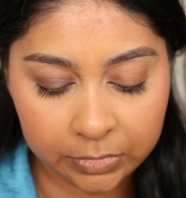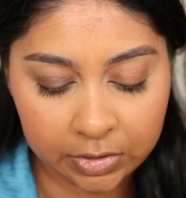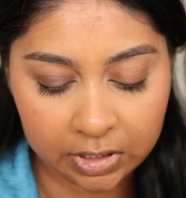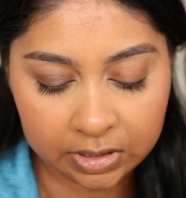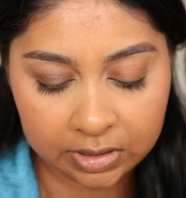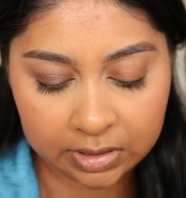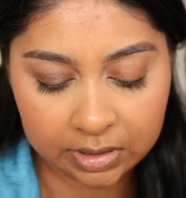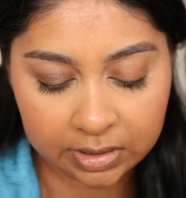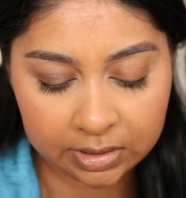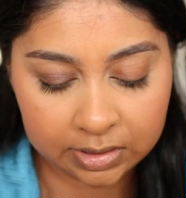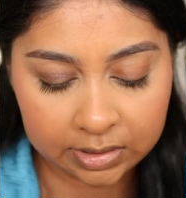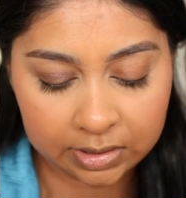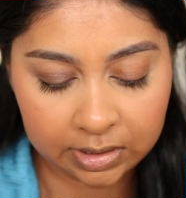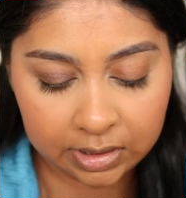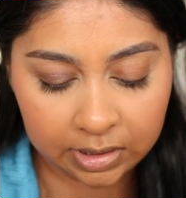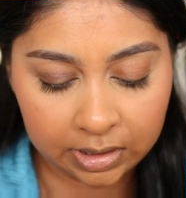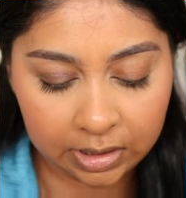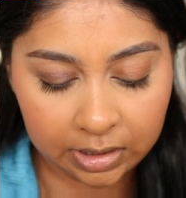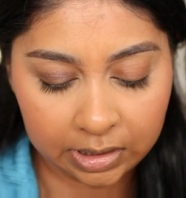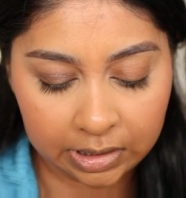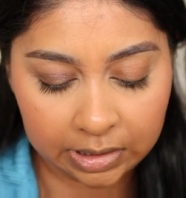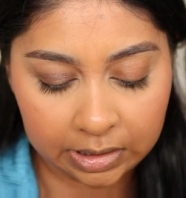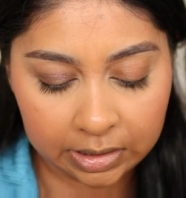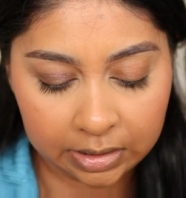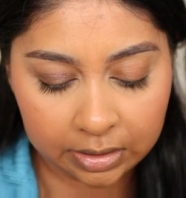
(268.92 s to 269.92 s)
This is
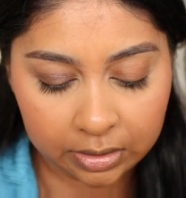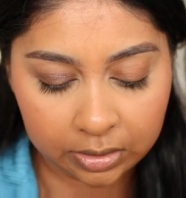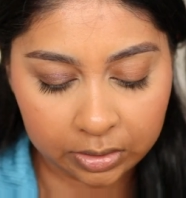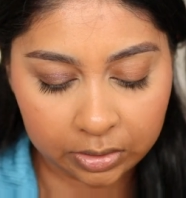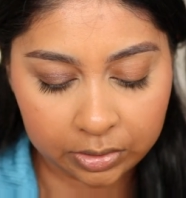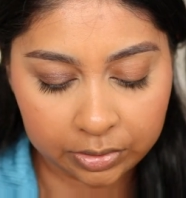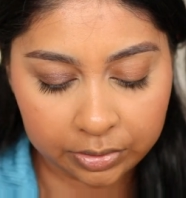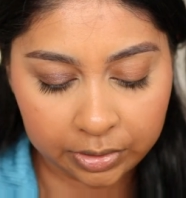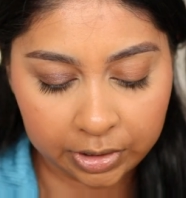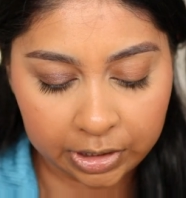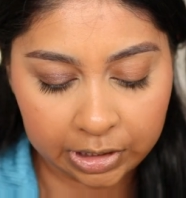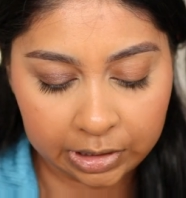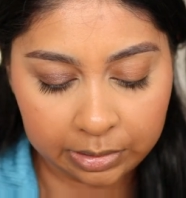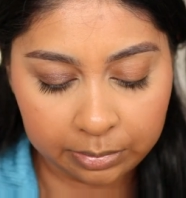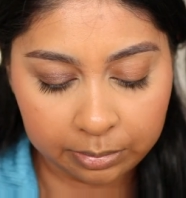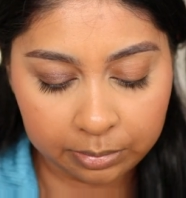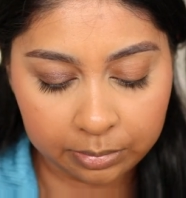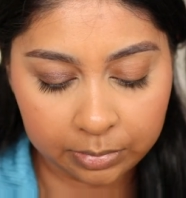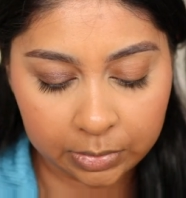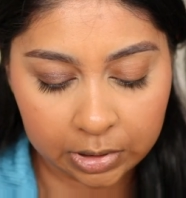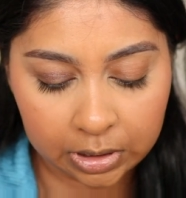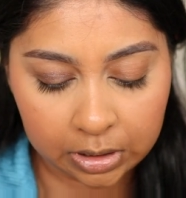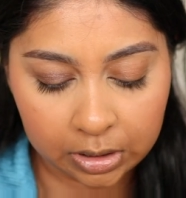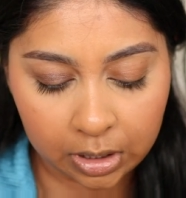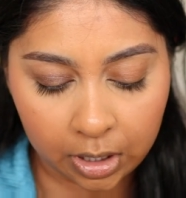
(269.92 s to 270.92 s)
the
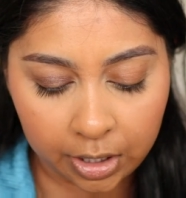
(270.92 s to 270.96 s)
cream